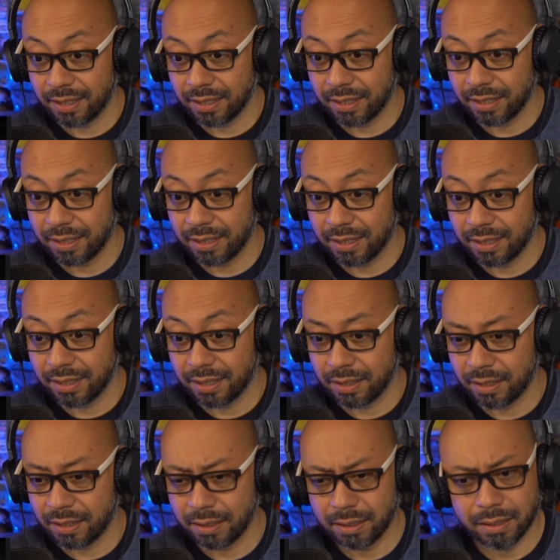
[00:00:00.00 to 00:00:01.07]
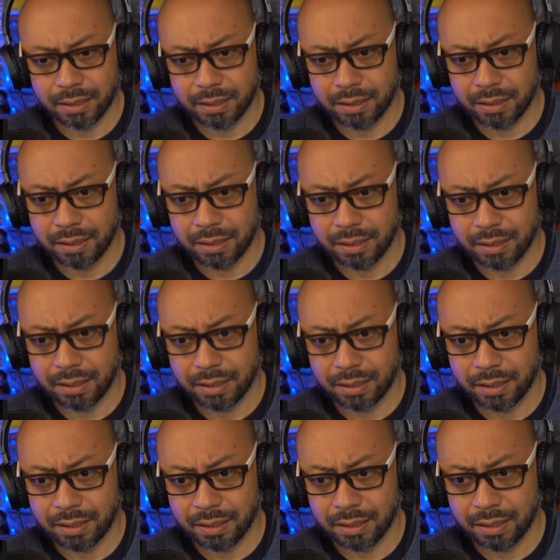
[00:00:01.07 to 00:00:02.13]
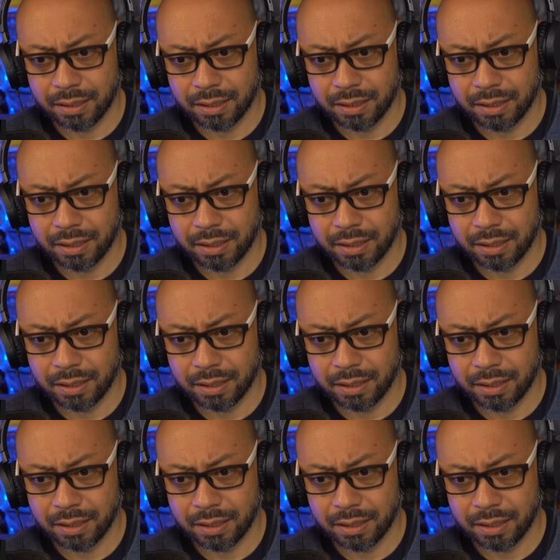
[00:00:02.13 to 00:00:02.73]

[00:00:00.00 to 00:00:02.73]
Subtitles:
Nothing is said.